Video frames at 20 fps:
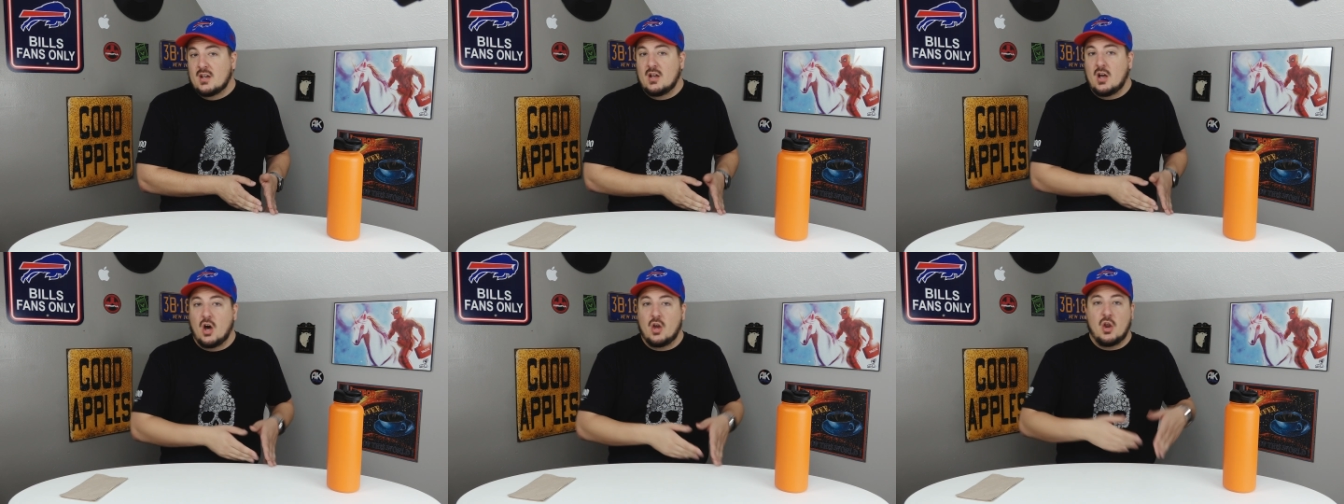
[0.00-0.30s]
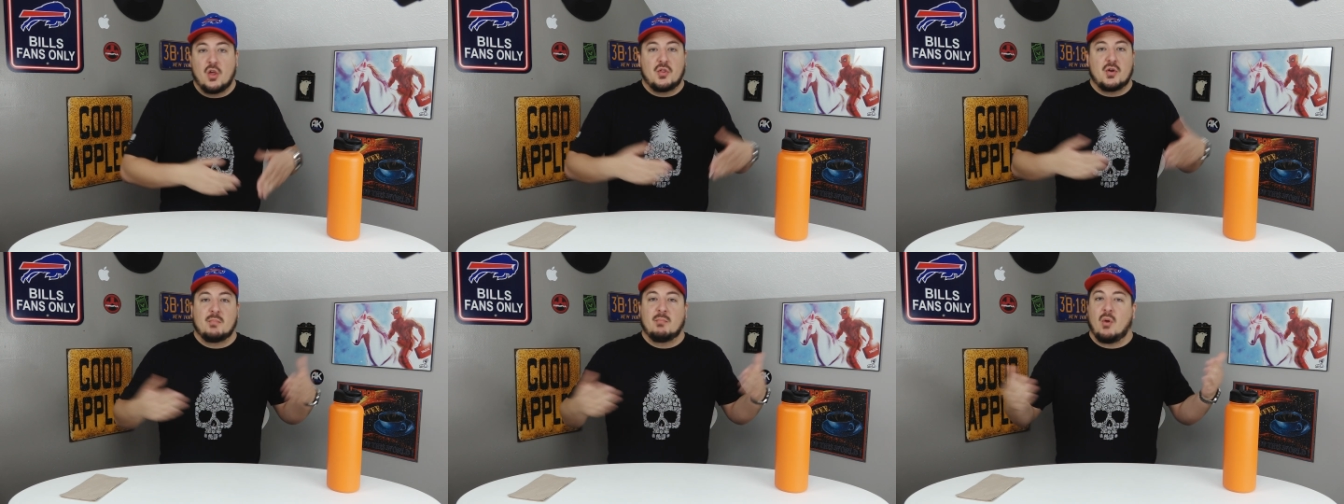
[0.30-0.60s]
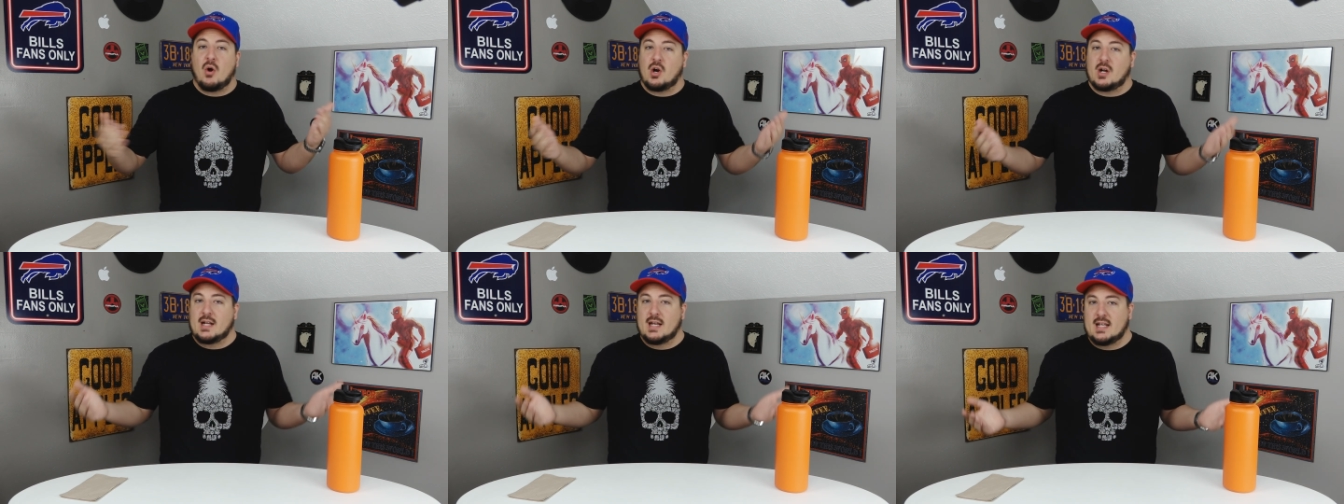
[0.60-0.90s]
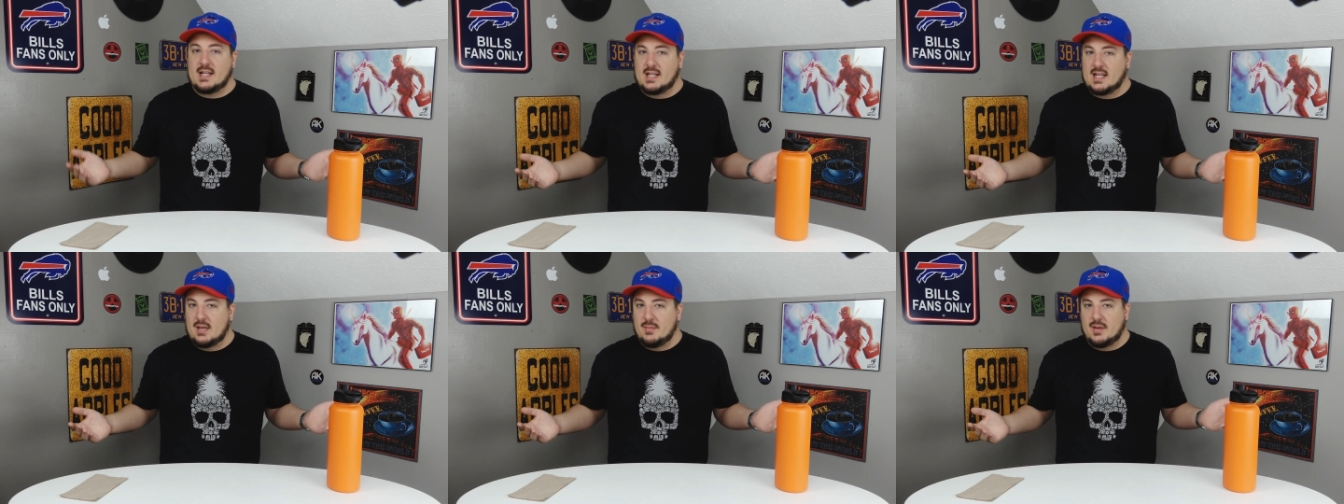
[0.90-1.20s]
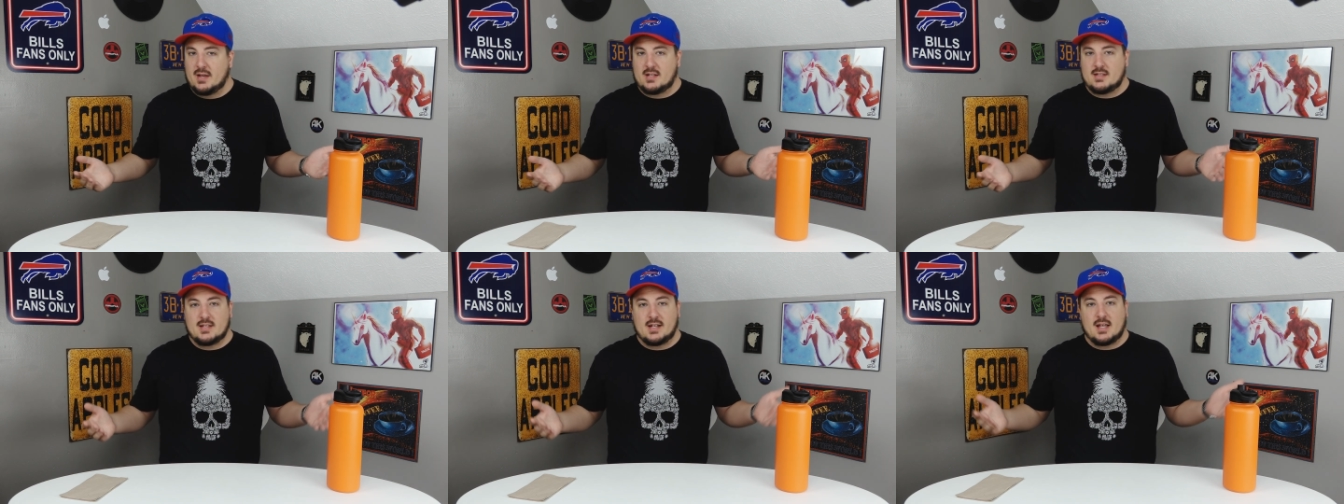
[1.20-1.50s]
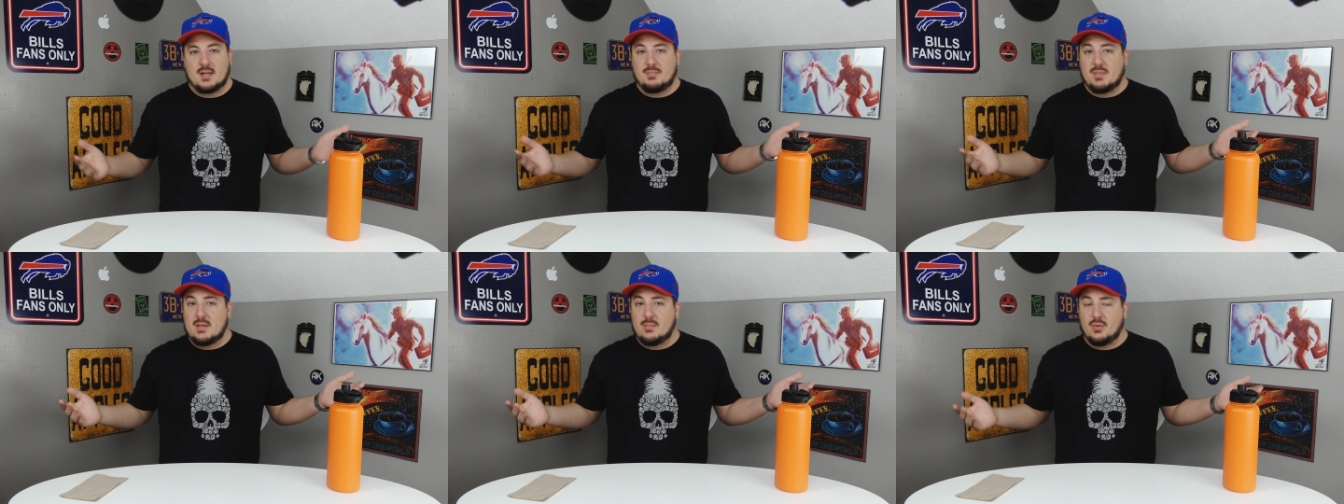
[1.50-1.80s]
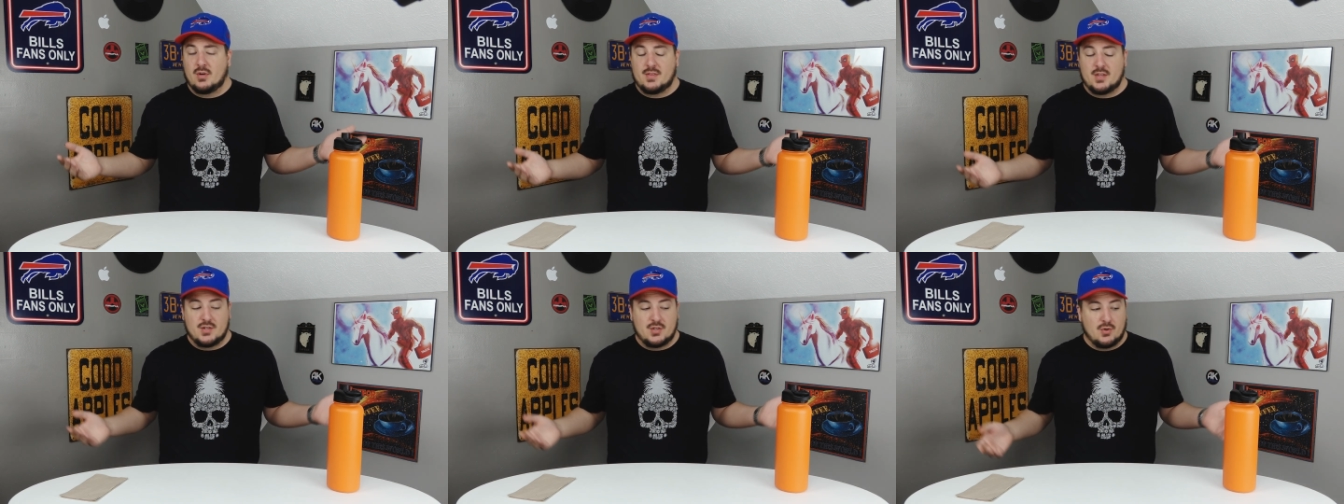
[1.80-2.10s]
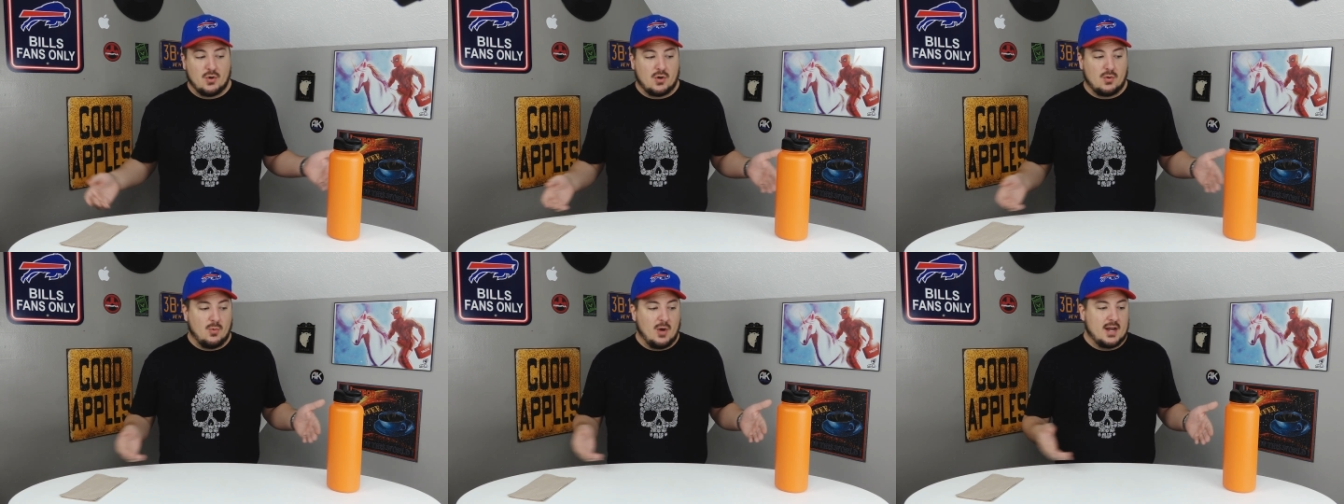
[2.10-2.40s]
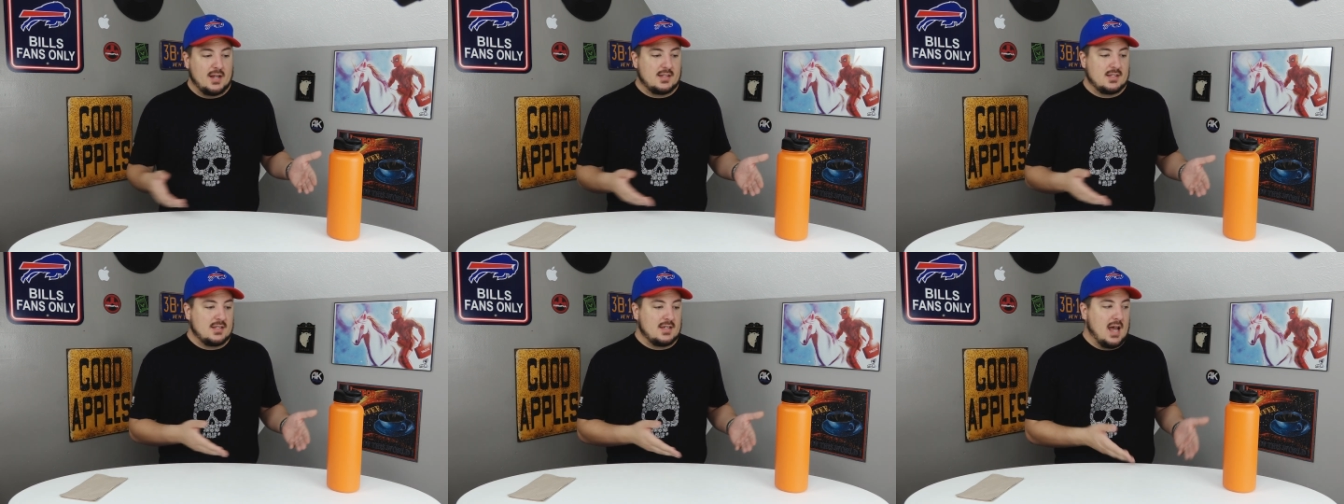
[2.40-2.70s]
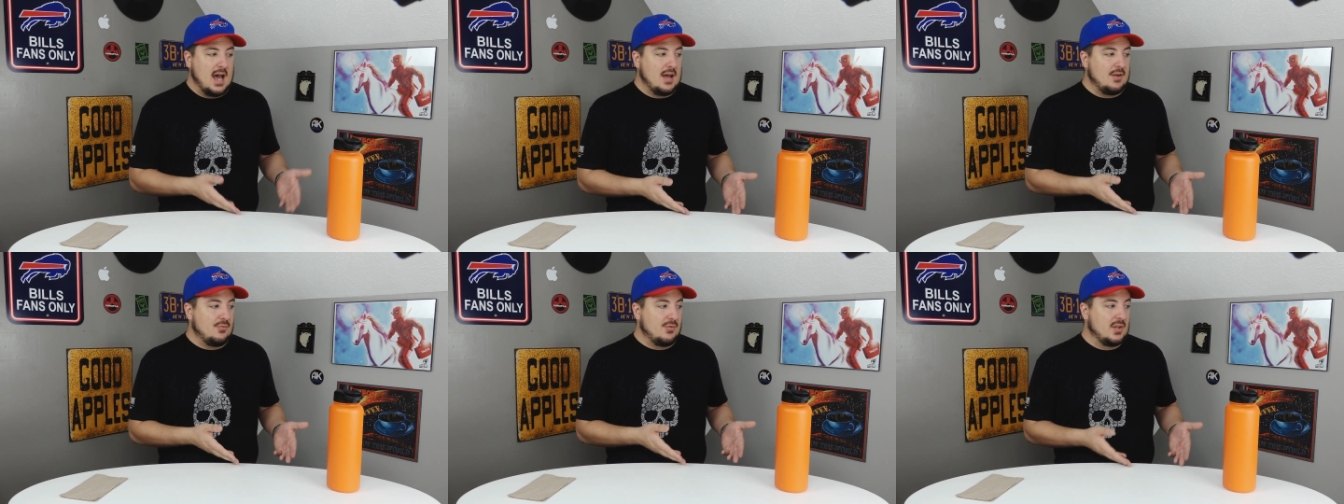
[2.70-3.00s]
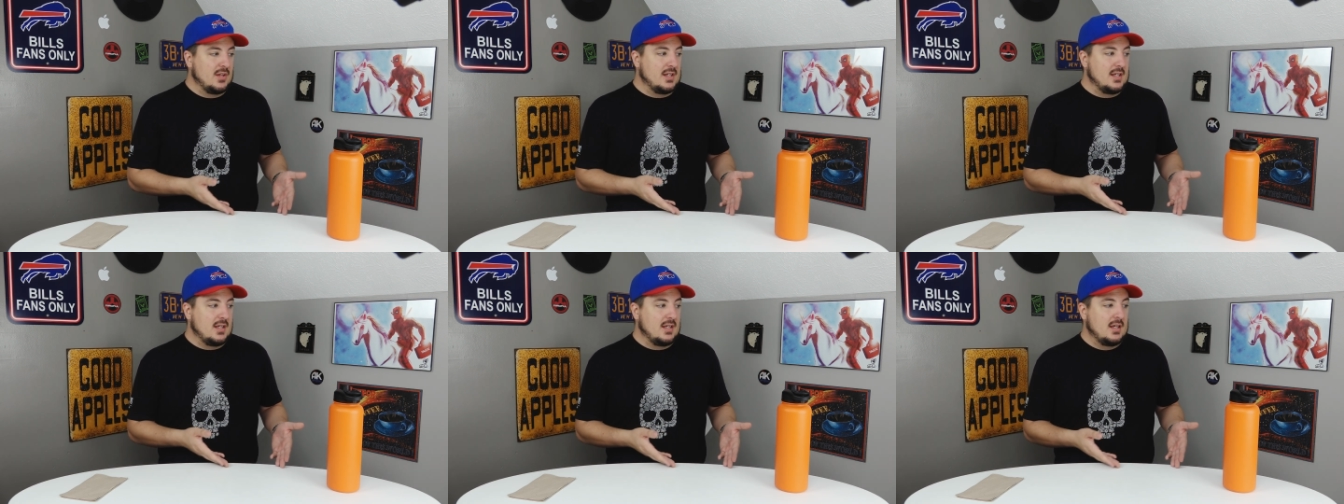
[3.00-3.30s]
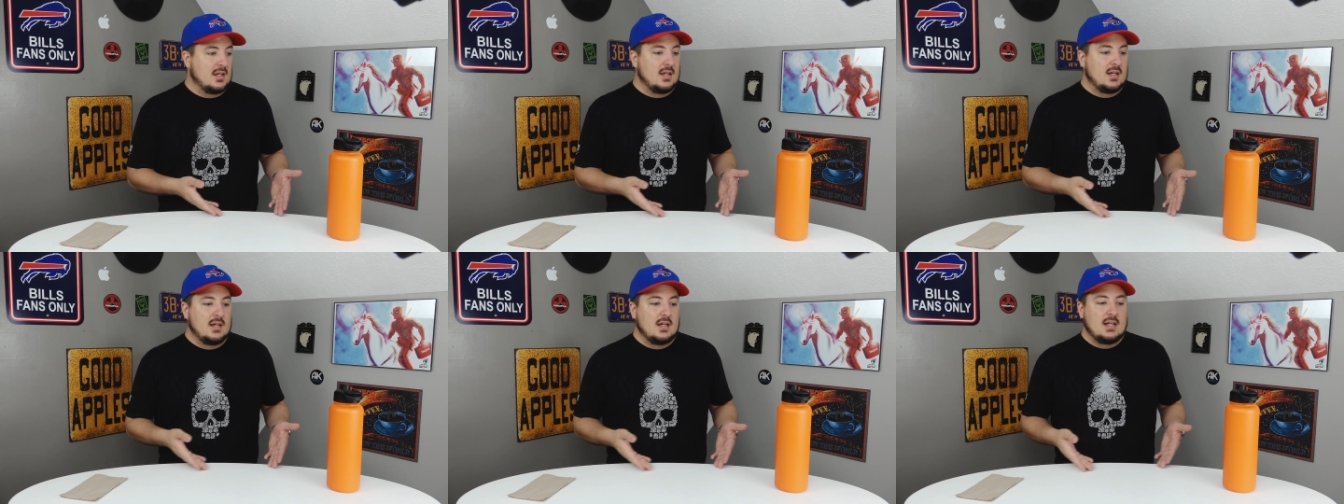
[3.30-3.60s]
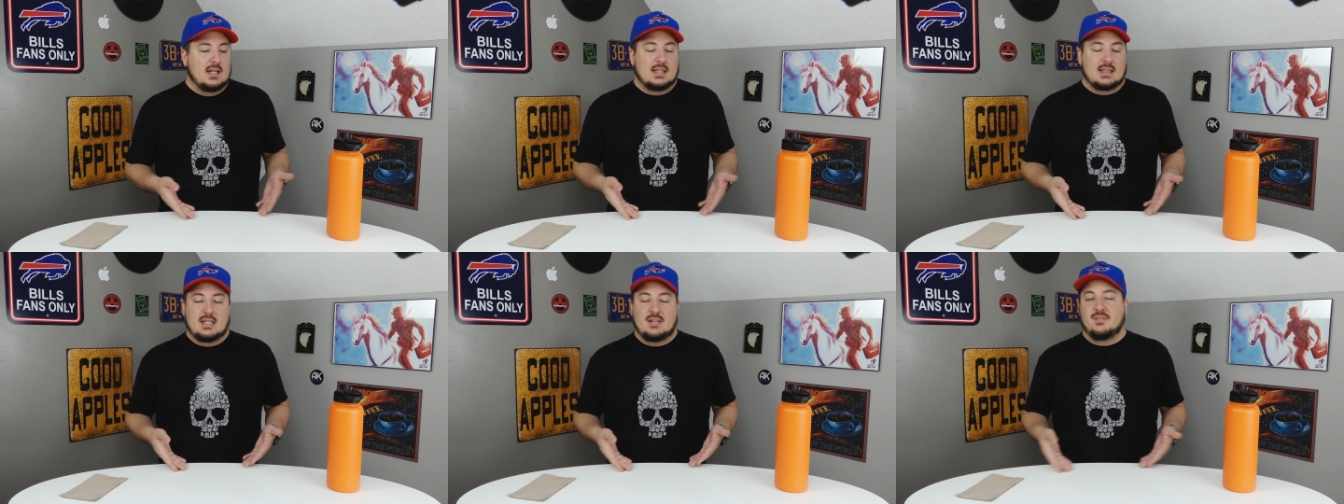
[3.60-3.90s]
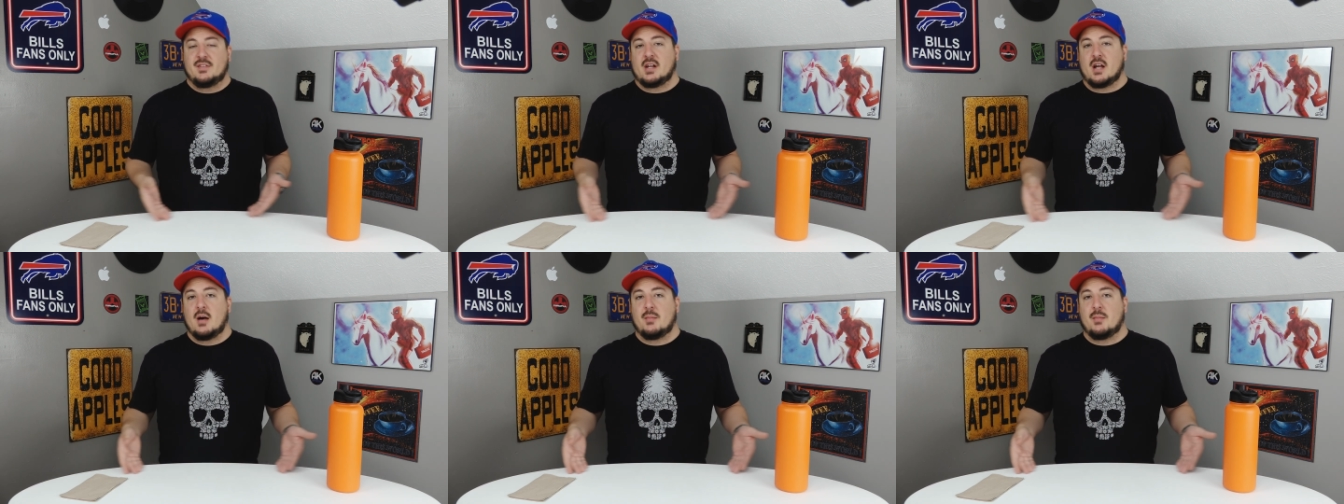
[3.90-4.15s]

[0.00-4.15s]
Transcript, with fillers: another marketing gimmick to get people in the door when it's not really living